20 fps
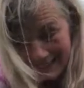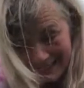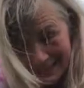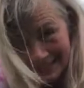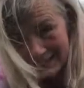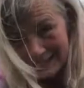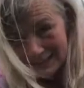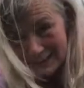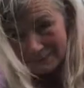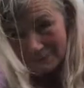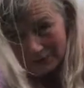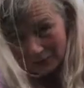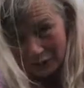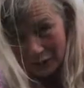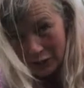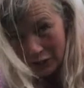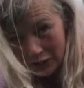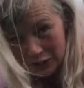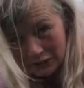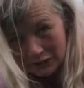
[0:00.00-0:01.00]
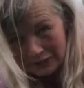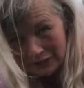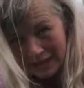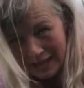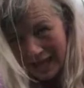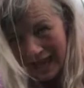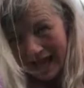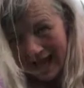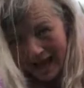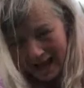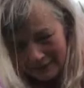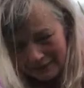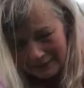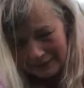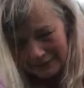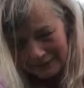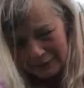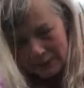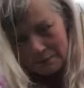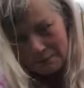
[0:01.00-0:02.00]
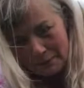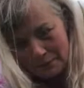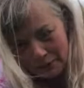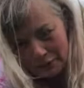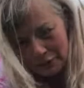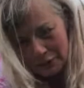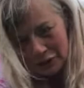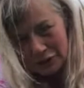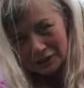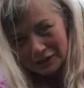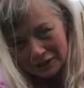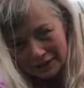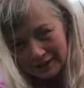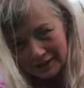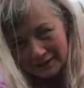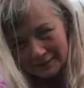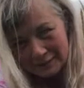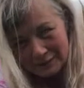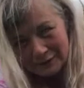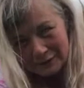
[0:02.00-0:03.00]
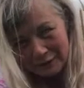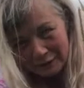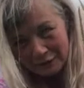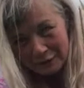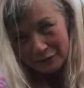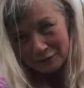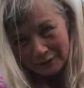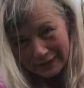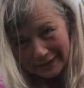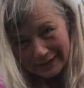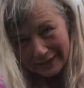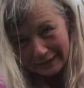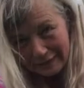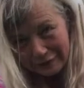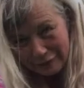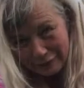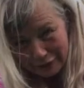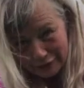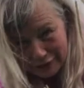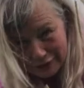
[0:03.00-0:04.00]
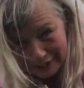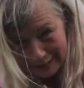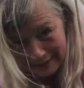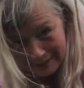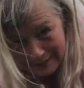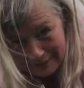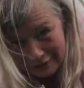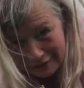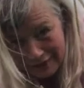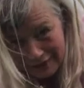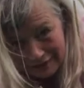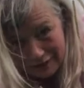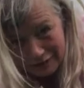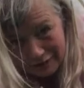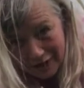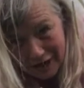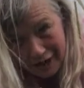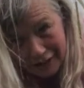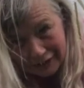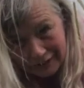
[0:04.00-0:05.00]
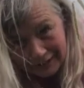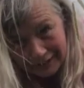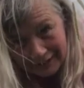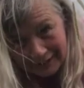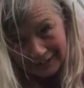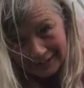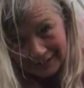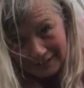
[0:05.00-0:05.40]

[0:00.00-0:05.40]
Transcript: this is because I would like to push the use of real fertilizer in your garden.